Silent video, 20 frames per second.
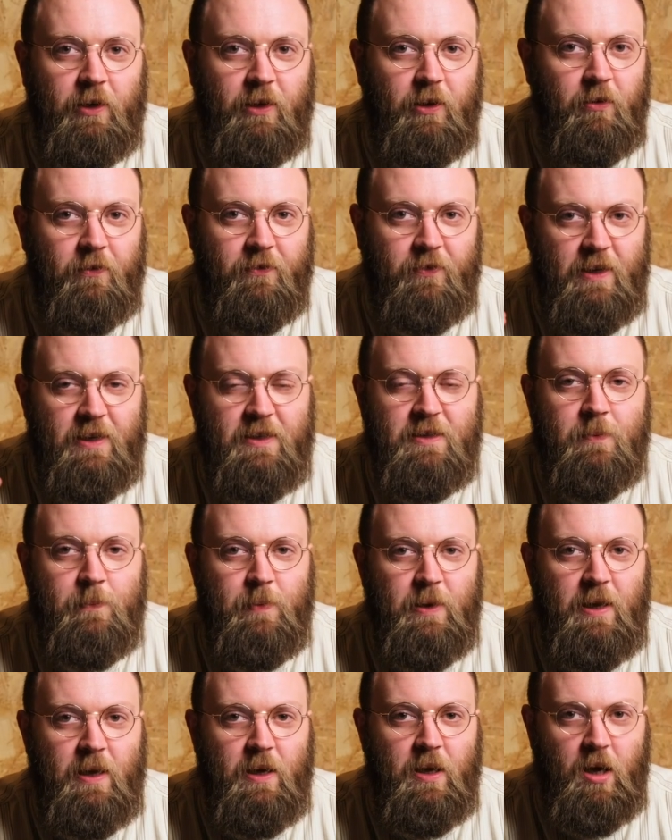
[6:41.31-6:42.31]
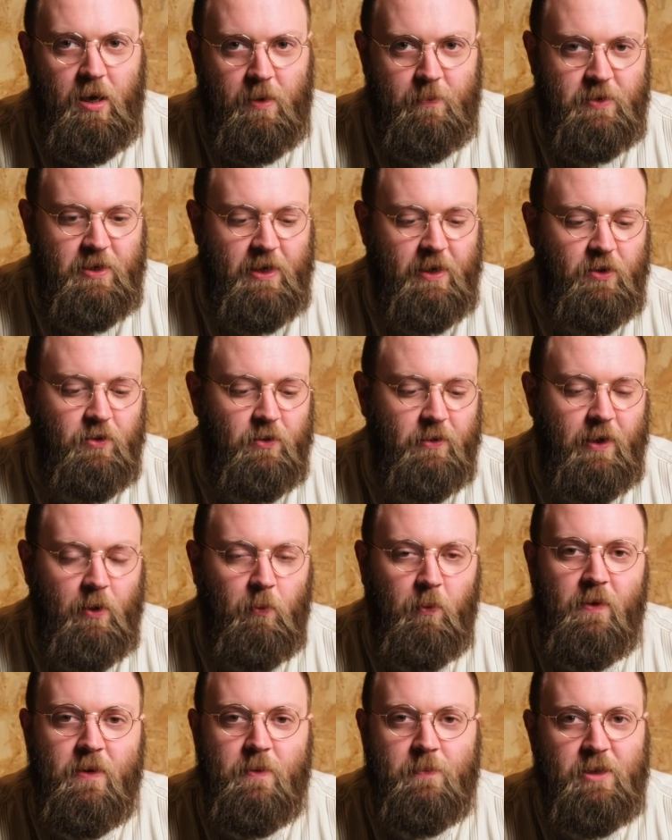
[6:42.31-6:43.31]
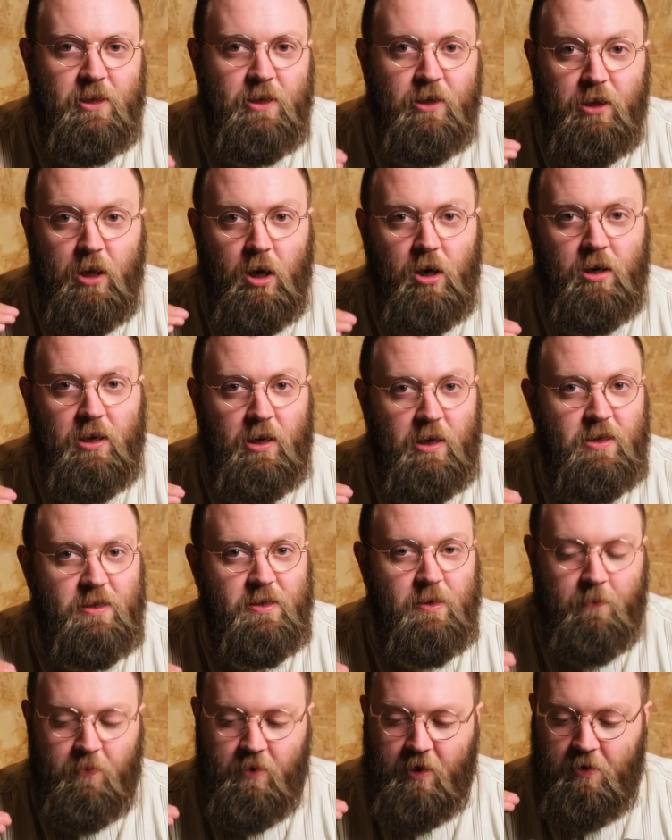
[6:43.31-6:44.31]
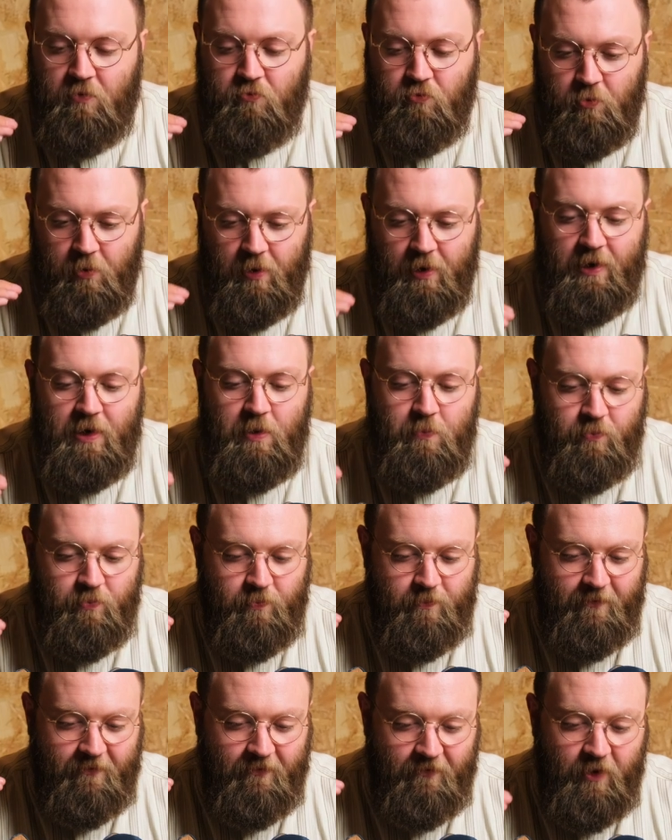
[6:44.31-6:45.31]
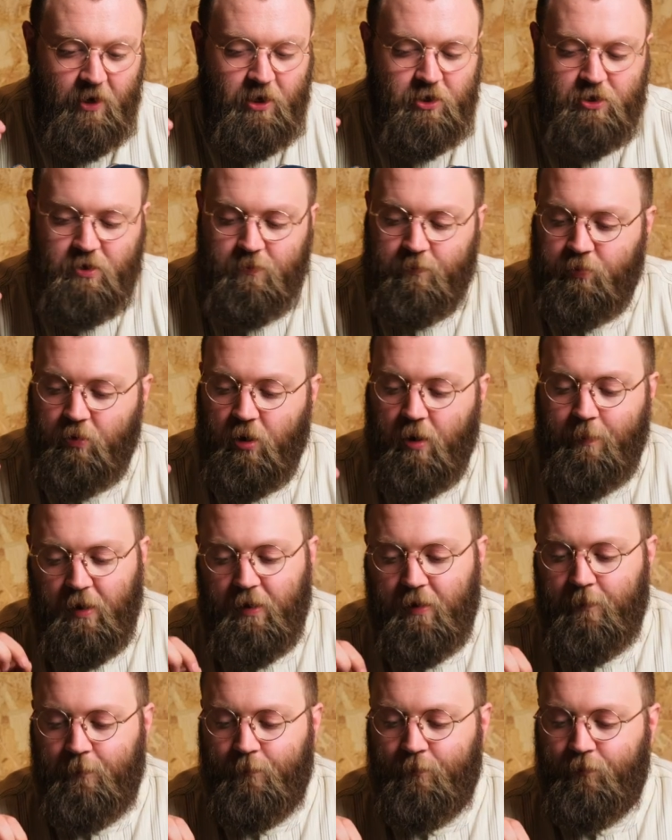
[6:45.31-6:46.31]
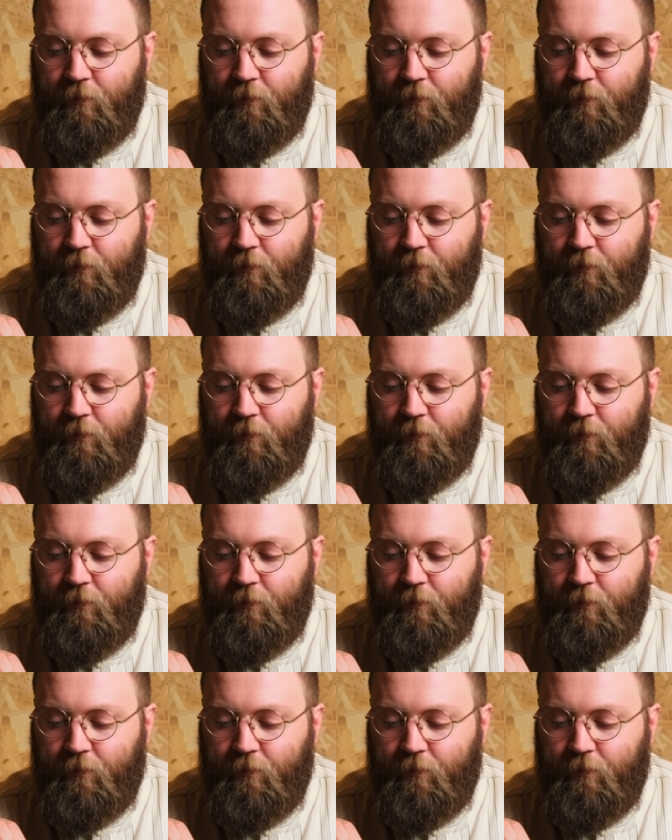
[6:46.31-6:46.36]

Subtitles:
You know, if things are being upcycled, I want them to look like something really finished and proper.